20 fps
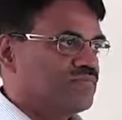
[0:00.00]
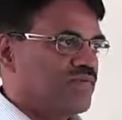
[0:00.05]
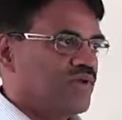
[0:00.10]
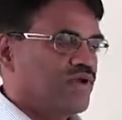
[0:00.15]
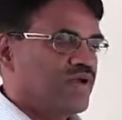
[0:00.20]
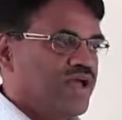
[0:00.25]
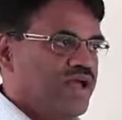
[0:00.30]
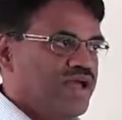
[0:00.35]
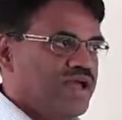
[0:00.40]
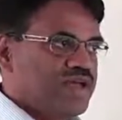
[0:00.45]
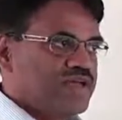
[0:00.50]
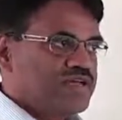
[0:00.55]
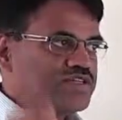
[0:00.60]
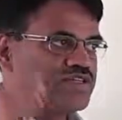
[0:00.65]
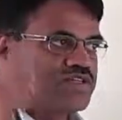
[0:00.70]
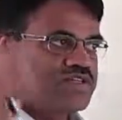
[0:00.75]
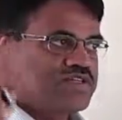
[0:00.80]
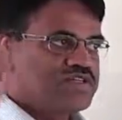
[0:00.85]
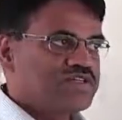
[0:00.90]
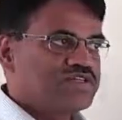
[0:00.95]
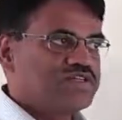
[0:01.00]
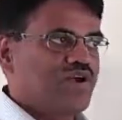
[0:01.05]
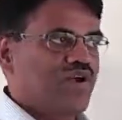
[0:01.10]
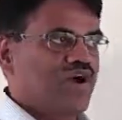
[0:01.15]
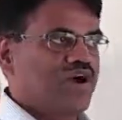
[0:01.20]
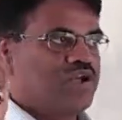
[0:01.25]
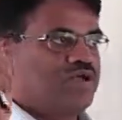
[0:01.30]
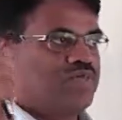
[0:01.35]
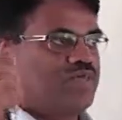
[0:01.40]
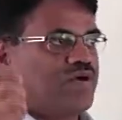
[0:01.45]
Okay. So this is
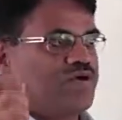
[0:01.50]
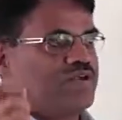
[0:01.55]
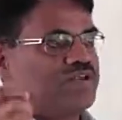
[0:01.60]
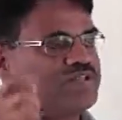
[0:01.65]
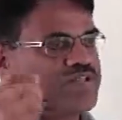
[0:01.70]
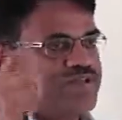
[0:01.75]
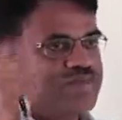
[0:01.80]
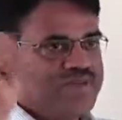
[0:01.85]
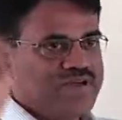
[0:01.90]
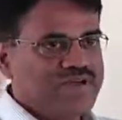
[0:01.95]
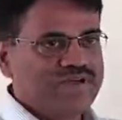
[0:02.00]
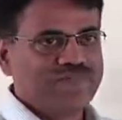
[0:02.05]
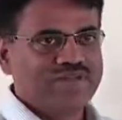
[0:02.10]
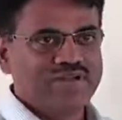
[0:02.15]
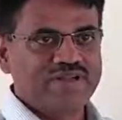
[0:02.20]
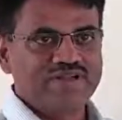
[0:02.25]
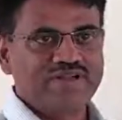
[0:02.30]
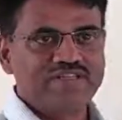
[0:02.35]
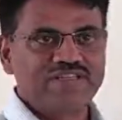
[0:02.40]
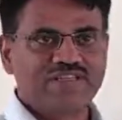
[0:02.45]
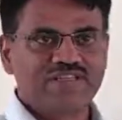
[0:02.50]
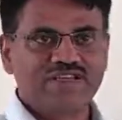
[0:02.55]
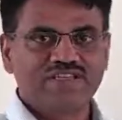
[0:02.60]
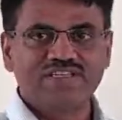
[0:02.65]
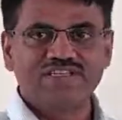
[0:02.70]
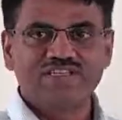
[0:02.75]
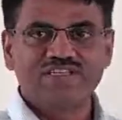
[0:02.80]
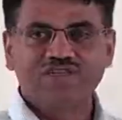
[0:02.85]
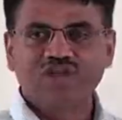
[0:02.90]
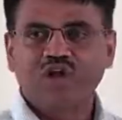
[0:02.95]
all about, this NP-completeness
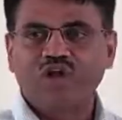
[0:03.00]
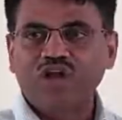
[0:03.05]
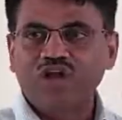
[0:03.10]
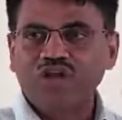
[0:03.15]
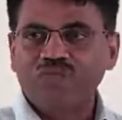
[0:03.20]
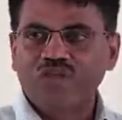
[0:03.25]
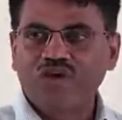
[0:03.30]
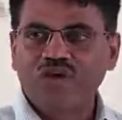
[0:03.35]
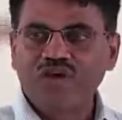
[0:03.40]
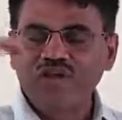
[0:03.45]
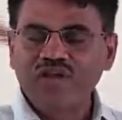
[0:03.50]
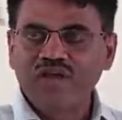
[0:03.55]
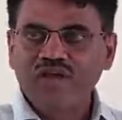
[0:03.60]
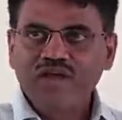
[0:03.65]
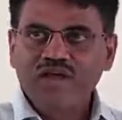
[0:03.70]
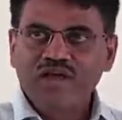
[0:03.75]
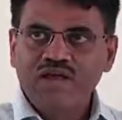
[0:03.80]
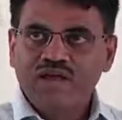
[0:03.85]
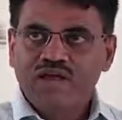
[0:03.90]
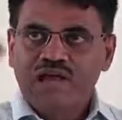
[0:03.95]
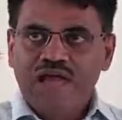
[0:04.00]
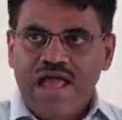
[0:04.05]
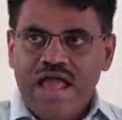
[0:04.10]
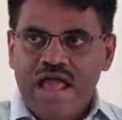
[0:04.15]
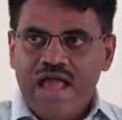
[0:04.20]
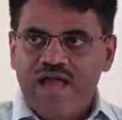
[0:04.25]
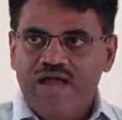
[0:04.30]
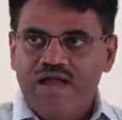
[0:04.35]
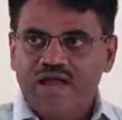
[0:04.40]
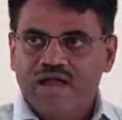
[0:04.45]
reduction is all about
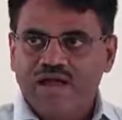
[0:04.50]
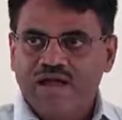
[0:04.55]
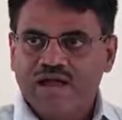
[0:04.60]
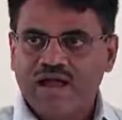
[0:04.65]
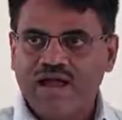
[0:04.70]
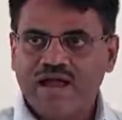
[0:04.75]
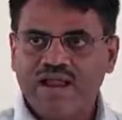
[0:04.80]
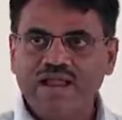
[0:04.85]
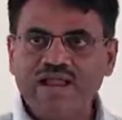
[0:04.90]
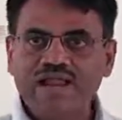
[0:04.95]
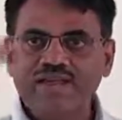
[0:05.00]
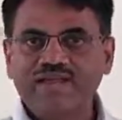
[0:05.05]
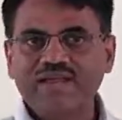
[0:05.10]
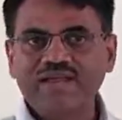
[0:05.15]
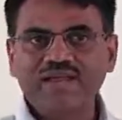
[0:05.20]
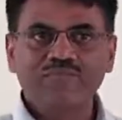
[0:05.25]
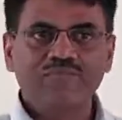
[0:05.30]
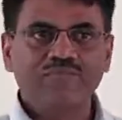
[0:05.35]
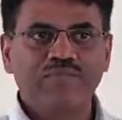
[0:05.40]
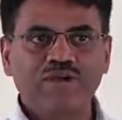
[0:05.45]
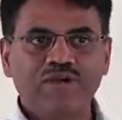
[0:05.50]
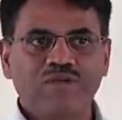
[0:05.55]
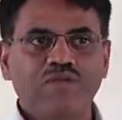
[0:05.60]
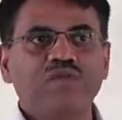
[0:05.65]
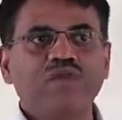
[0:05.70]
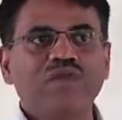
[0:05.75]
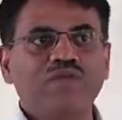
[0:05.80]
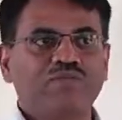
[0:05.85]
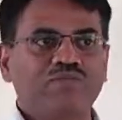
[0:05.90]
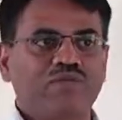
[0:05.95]
connecting
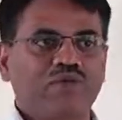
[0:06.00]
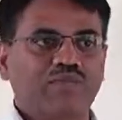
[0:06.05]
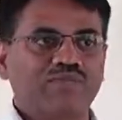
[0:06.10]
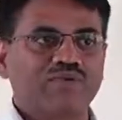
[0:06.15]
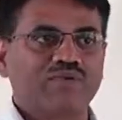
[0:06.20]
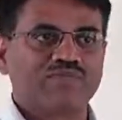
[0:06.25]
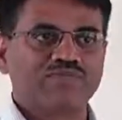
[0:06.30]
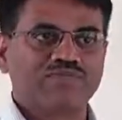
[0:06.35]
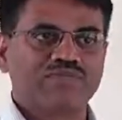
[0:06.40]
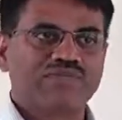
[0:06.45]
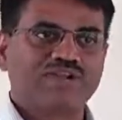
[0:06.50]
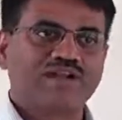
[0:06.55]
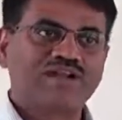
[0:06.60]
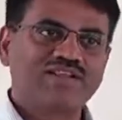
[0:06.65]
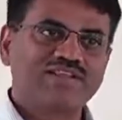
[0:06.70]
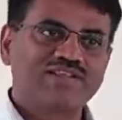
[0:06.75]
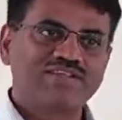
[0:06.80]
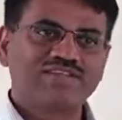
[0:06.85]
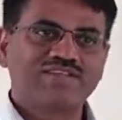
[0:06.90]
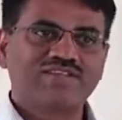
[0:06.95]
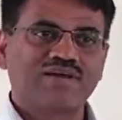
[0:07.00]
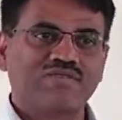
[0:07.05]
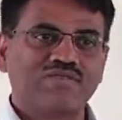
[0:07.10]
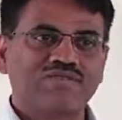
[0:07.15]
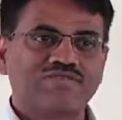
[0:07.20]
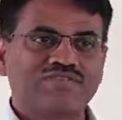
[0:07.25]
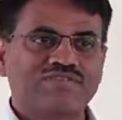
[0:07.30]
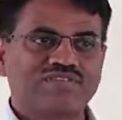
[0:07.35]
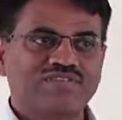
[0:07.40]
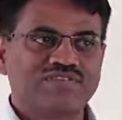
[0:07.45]
between problems, right?
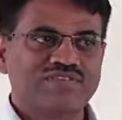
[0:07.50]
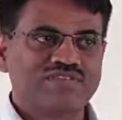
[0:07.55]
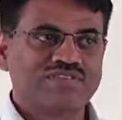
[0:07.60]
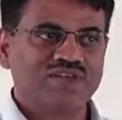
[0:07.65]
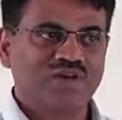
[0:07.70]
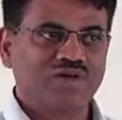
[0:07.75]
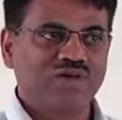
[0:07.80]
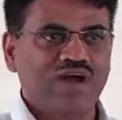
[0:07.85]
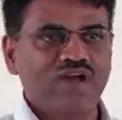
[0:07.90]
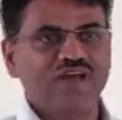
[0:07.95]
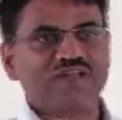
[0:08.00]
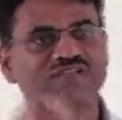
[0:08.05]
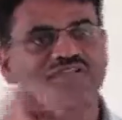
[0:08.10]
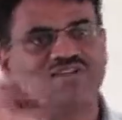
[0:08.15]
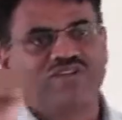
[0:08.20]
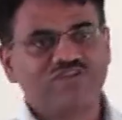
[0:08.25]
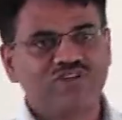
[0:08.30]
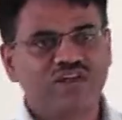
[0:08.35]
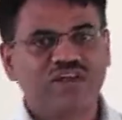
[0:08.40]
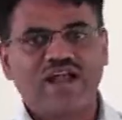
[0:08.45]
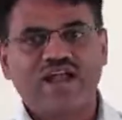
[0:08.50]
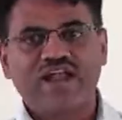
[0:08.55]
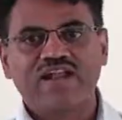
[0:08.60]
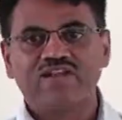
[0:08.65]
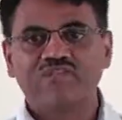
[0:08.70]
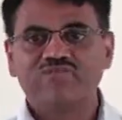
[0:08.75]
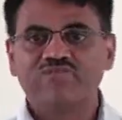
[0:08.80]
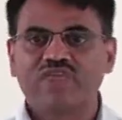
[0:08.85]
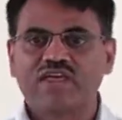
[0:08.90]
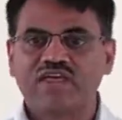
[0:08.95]
This requires a different kind
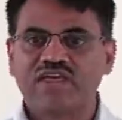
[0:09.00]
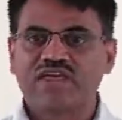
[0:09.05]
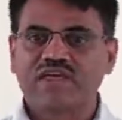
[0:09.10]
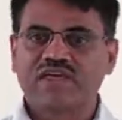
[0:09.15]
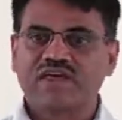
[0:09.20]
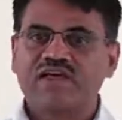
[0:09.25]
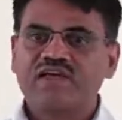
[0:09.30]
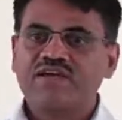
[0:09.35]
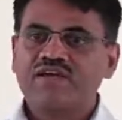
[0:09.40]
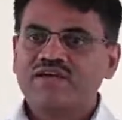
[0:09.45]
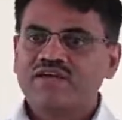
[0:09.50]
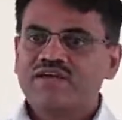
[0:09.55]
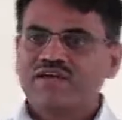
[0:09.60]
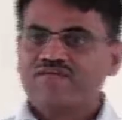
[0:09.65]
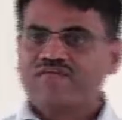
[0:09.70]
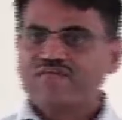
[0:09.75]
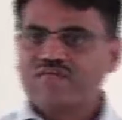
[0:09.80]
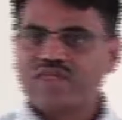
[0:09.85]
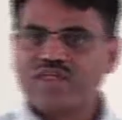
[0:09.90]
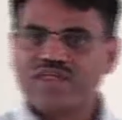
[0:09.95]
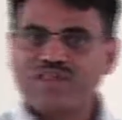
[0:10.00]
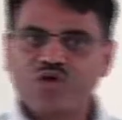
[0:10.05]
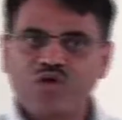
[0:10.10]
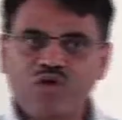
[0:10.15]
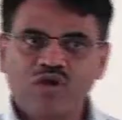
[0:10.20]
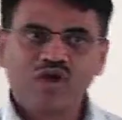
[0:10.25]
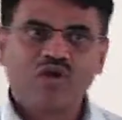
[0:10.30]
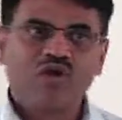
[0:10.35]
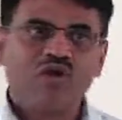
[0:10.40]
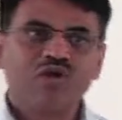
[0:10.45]
of thinking. The
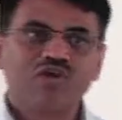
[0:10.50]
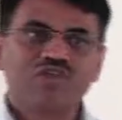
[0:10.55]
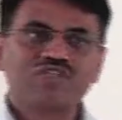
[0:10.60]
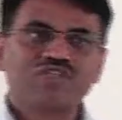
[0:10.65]
whole course,